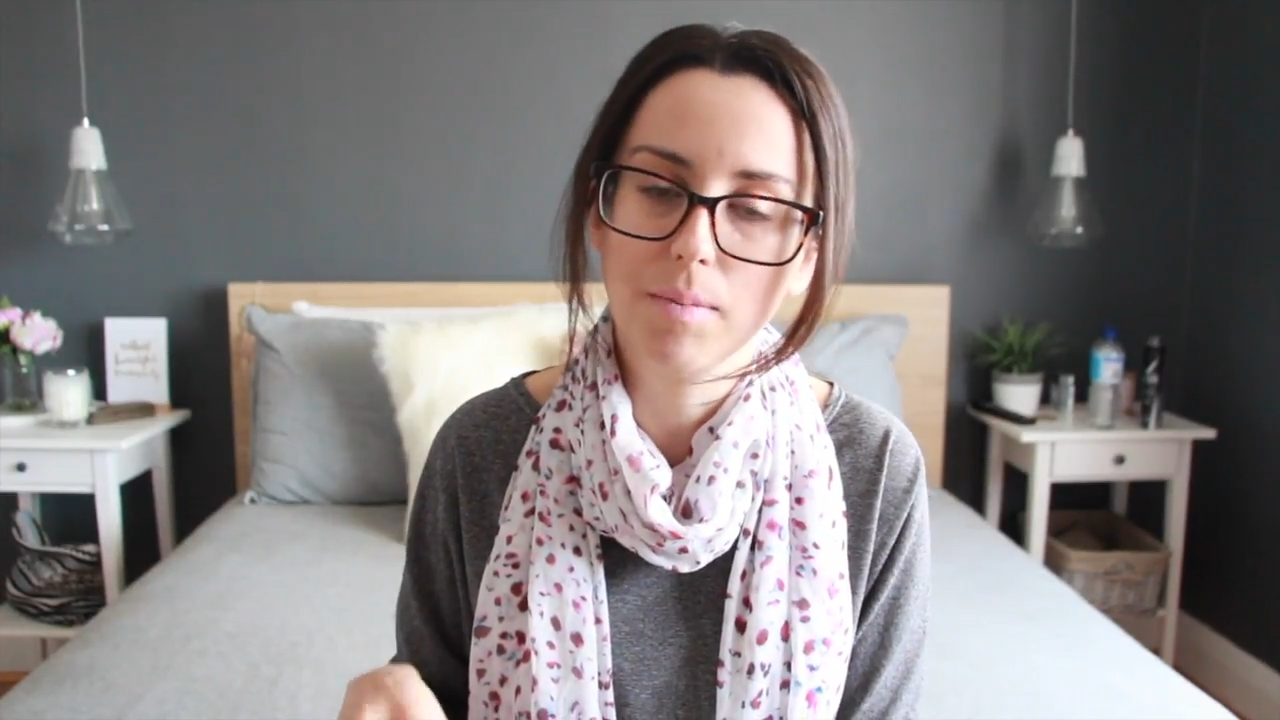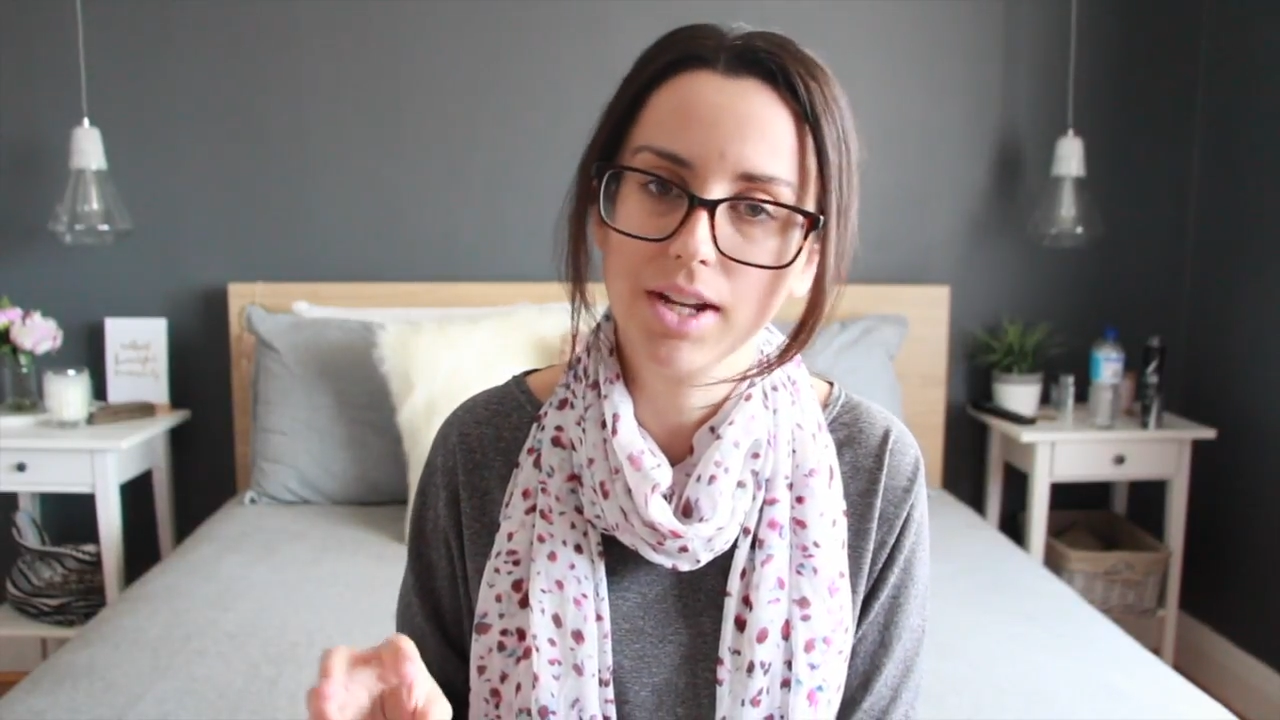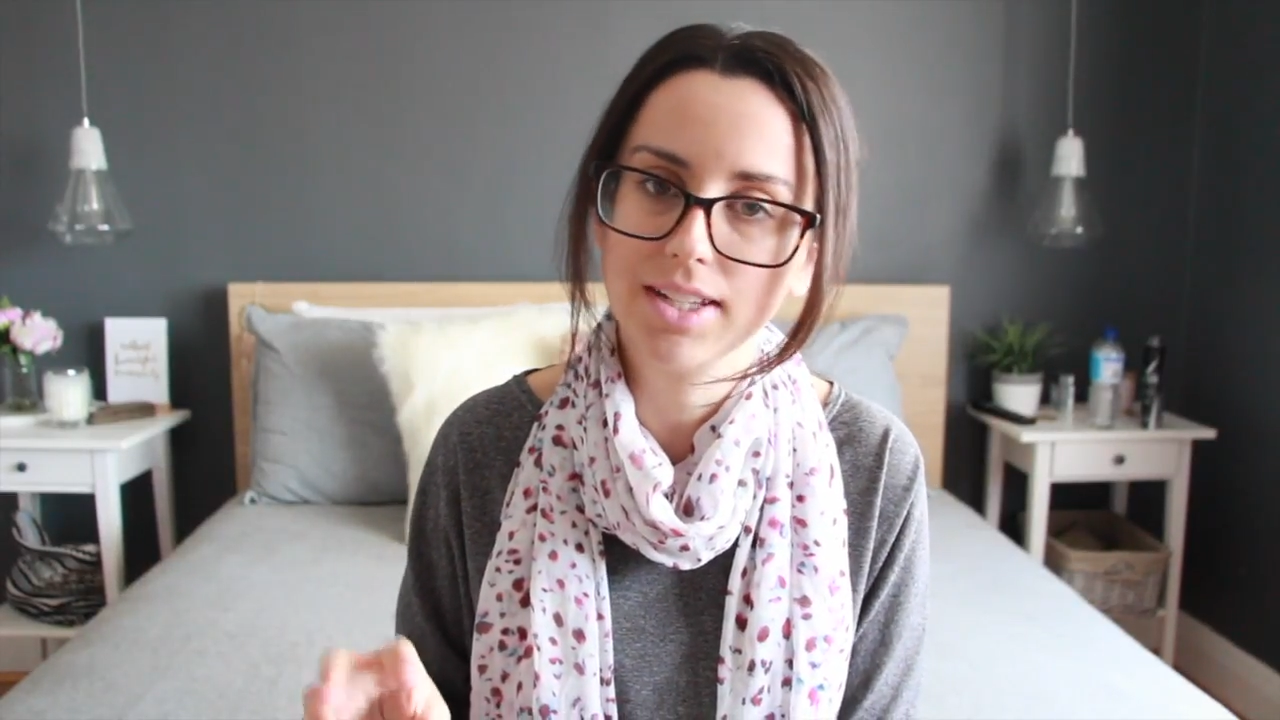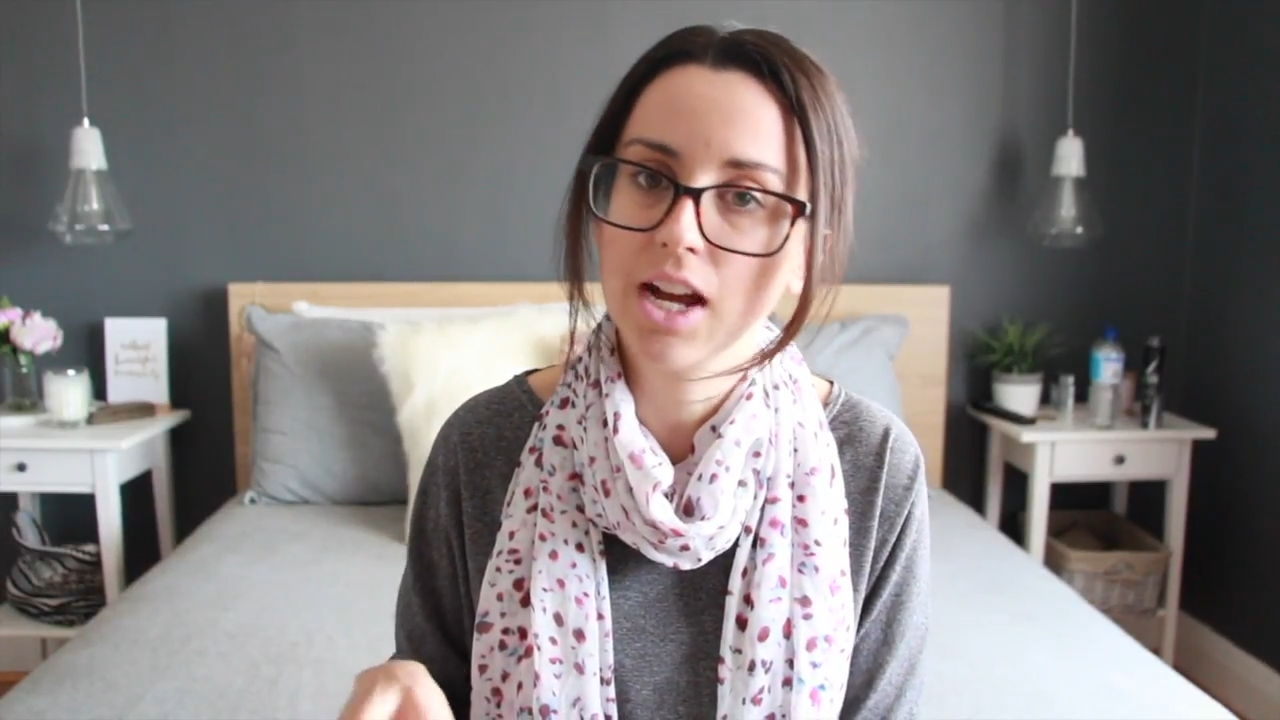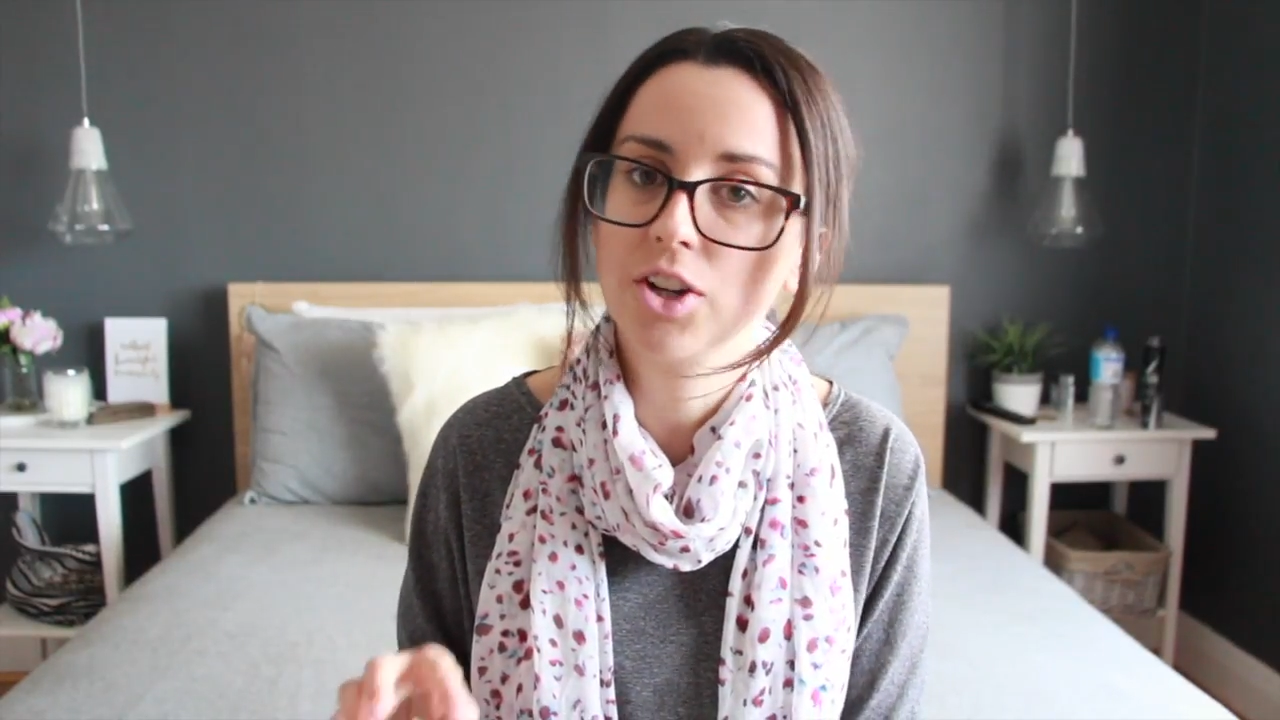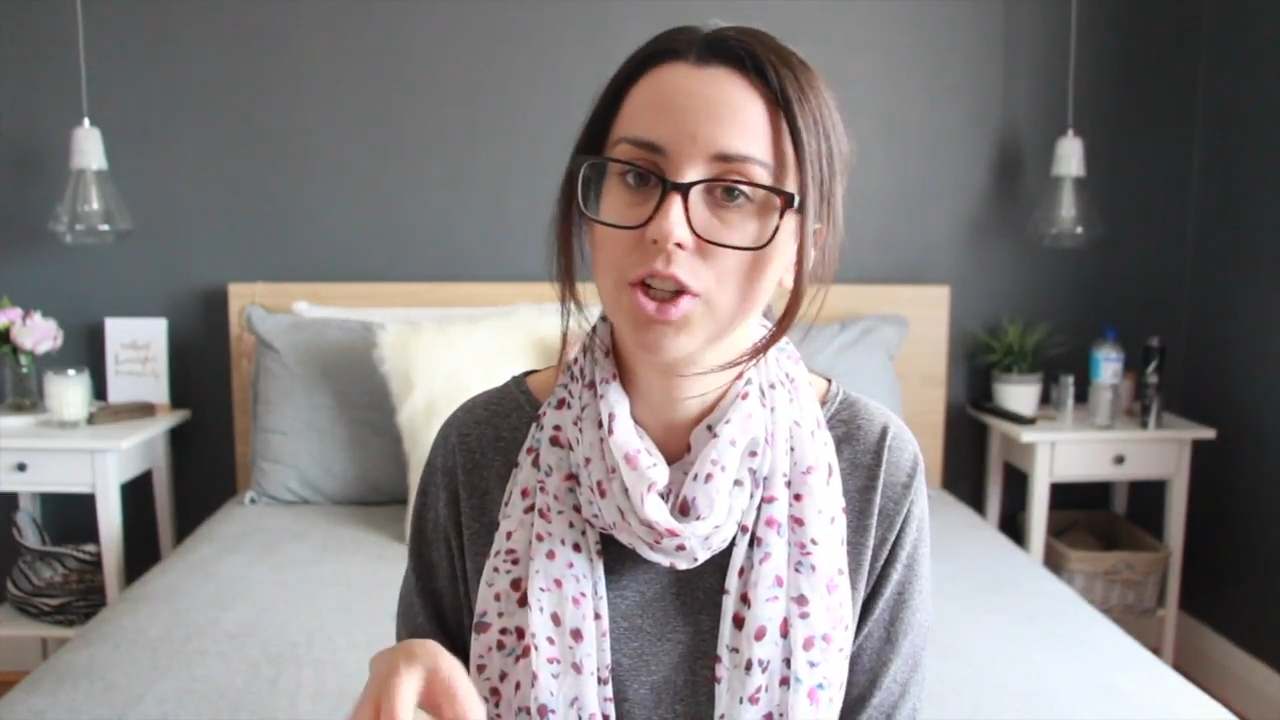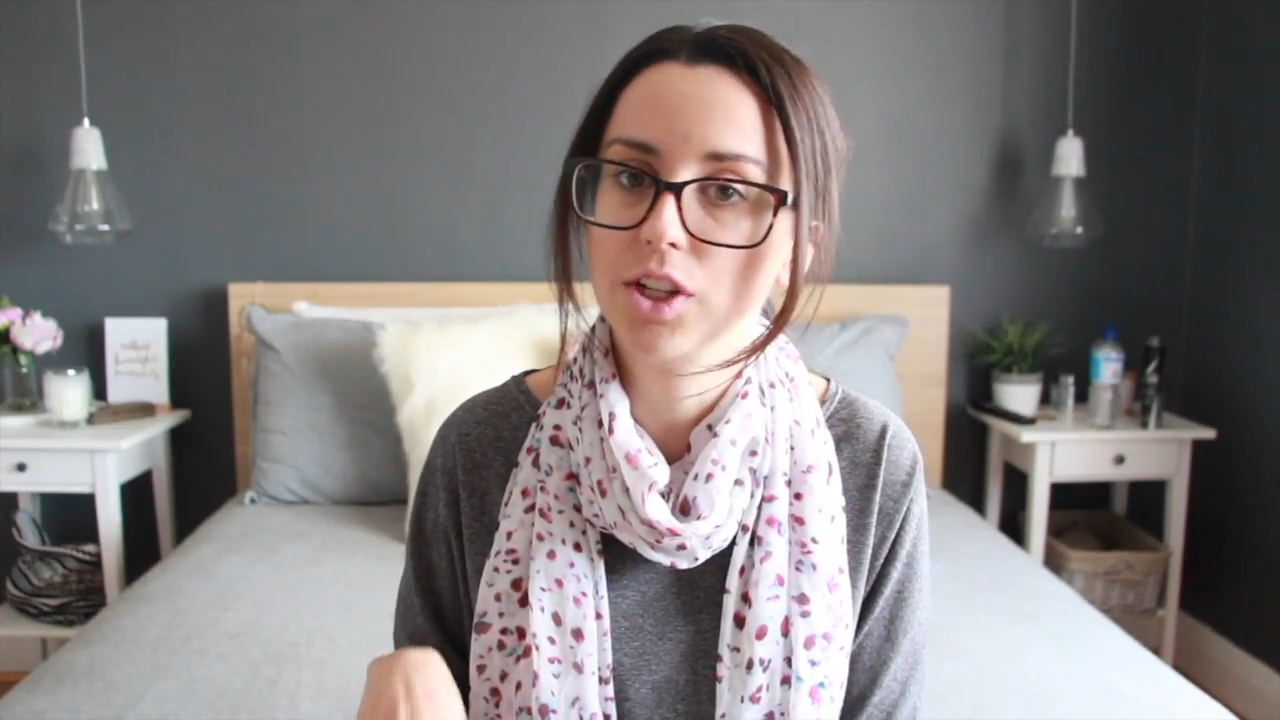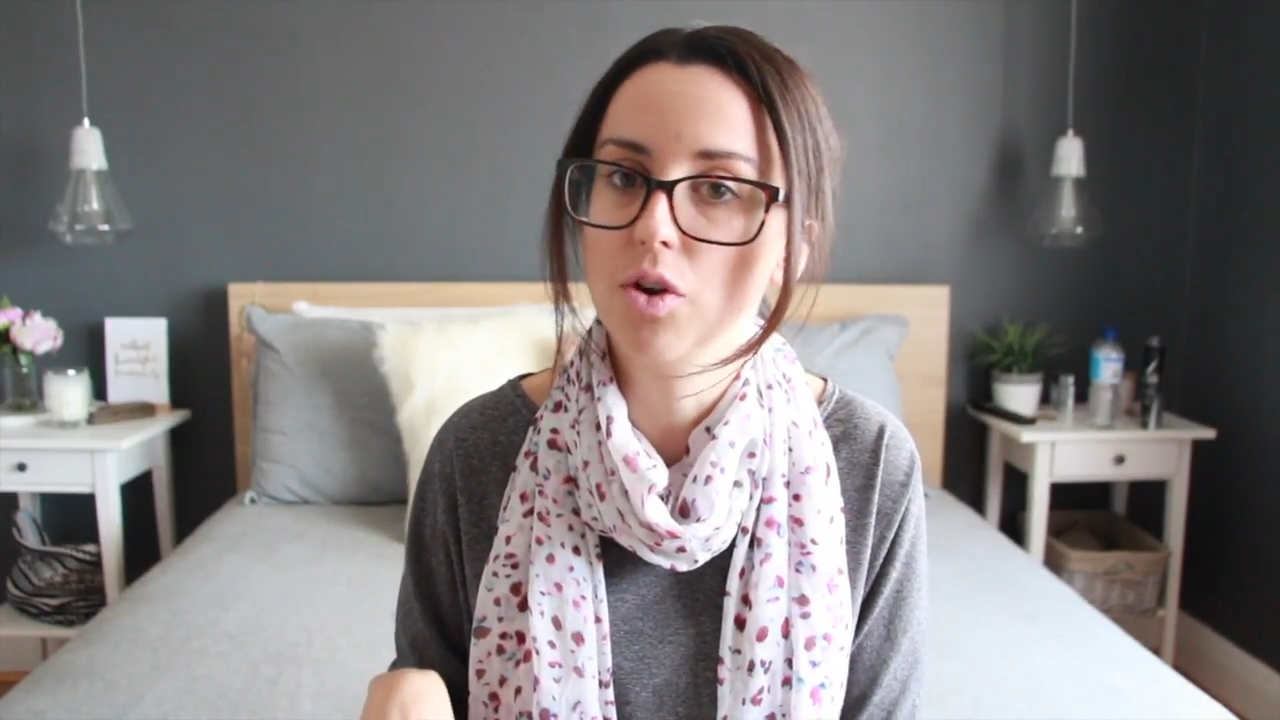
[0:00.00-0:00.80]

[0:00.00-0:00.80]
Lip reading: but it's actually